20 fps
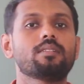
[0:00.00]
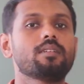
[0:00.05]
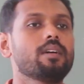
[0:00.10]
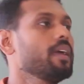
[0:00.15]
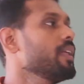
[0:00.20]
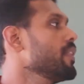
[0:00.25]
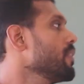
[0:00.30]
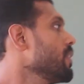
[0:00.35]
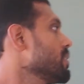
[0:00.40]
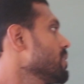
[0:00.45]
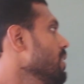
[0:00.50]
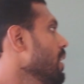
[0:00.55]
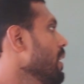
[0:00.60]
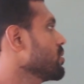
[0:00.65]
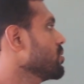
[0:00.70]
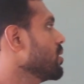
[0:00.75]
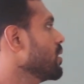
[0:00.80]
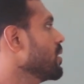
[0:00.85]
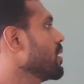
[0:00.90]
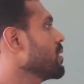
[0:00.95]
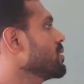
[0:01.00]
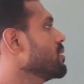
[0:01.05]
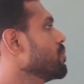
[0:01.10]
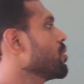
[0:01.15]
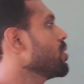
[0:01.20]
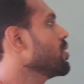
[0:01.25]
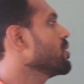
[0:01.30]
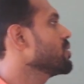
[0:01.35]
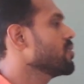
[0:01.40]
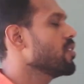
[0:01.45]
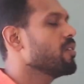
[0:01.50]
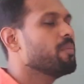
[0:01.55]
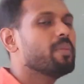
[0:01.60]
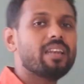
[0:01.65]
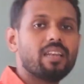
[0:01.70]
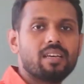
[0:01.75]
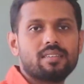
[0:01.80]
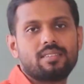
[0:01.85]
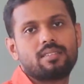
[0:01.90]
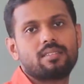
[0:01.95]
and this actual energy produced will
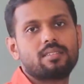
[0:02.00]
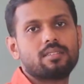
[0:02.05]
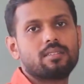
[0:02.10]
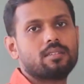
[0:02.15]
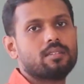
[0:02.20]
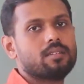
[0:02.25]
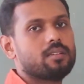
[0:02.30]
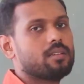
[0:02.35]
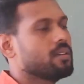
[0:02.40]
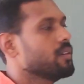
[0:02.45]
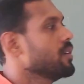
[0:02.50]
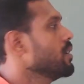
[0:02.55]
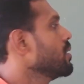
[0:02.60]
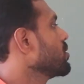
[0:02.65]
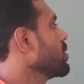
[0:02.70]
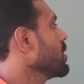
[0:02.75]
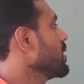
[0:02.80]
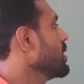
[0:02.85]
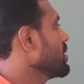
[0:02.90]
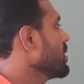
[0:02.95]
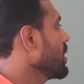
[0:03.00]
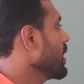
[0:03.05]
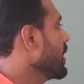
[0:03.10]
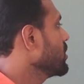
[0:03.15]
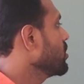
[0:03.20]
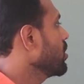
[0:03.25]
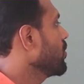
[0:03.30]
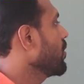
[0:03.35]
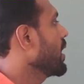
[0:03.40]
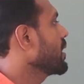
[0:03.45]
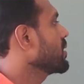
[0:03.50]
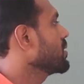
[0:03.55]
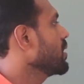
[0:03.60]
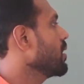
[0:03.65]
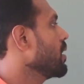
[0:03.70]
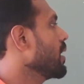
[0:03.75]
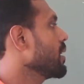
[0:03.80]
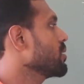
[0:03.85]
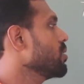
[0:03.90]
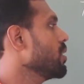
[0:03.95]
be less. So it is the ratio of
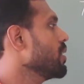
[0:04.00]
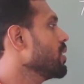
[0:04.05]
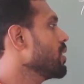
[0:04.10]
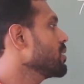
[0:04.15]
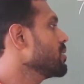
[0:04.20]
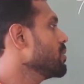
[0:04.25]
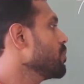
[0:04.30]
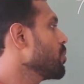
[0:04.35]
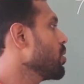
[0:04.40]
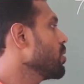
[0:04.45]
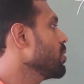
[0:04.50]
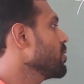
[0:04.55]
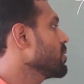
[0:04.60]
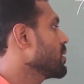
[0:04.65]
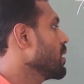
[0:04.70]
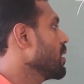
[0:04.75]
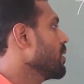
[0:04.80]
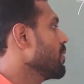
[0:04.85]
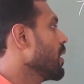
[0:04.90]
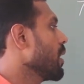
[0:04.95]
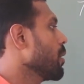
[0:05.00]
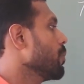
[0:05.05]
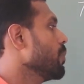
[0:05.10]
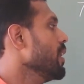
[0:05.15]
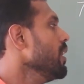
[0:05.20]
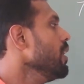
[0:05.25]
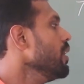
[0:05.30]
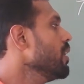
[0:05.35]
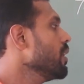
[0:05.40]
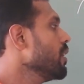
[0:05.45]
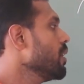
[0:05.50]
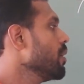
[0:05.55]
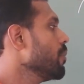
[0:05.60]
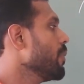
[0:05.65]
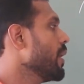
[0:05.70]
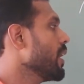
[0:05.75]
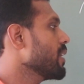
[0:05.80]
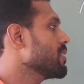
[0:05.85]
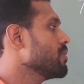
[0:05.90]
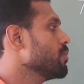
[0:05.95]
actual energy produced divided by
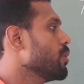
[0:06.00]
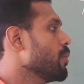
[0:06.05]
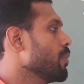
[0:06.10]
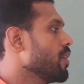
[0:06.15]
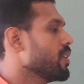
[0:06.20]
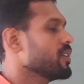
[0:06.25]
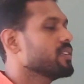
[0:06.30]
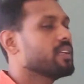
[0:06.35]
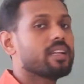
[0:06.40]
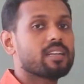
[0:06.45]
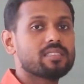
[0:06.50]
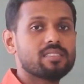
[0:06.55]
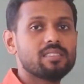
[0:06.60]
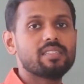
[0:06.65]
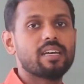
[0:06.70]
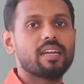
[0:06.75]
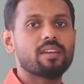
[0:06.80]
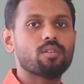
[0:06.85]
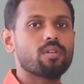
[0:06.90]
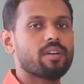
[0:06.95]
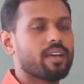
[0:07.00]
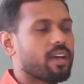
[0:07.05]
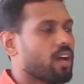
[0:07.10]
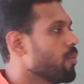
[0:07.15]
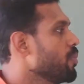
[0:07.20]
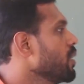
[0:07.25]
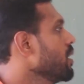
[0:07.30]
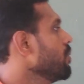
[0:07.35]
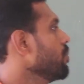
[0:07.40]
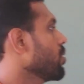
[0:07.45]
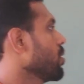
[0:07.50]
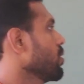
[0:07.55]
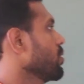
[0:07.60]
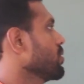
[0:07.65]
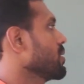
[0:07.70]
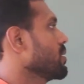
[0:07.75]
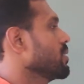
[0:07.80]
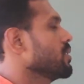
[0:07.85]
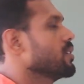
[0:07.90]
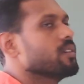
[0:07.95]
maximum energy that could have been
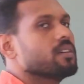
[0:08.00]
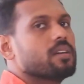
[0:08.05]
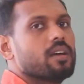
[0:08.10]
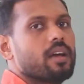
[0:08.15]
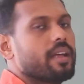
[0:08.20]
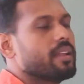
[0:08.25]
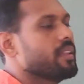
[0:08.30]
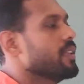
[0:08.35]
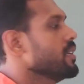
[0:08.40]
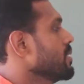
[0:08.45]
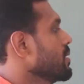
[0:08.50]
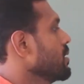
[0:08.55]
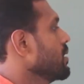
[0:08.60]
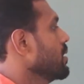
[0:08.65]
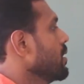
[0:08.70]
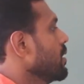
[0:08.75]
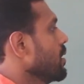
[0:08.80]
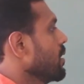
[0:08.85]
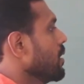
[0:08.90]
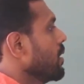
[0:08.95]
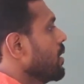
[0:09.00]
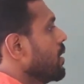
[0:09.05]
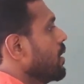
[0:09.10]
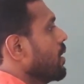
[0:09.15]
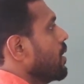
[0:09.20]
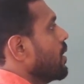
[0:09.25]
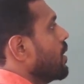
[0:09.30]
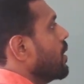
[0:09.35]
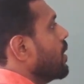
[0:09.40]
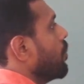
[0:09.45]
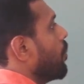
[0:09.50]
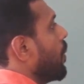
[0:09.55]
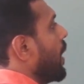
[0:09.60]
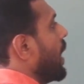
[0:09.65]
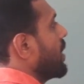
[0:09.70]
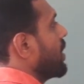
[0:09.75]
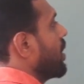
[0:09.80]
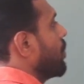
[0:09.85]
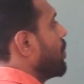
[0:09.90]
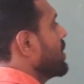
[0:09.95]
produced. And this
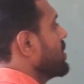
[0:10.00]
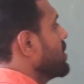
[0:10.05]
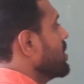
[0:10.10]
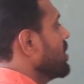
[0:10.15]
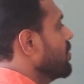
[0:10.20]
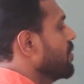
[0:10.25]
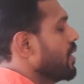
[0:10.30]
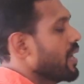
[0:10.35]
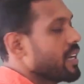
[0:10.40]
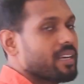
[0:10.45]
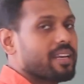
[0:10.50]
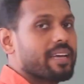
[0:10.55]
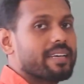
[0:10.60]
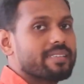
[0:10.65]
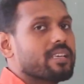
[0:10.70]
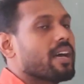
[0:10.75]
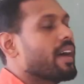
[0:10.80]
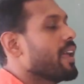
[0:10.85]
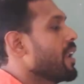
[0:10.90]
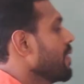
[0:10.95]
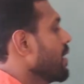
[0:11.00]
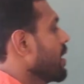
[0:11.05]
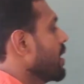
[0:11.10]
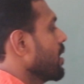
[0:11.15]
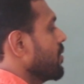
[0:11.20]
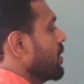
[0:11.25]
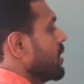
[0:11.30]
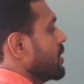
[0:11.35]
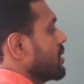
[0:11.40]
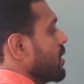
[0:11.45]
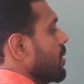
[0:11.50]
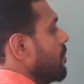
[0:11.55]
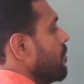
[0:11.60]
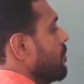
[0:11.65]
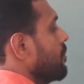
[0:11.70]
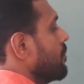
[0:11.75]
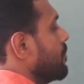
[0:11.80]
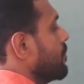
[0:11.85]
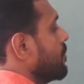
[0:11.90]
plant capacity factor has another definition.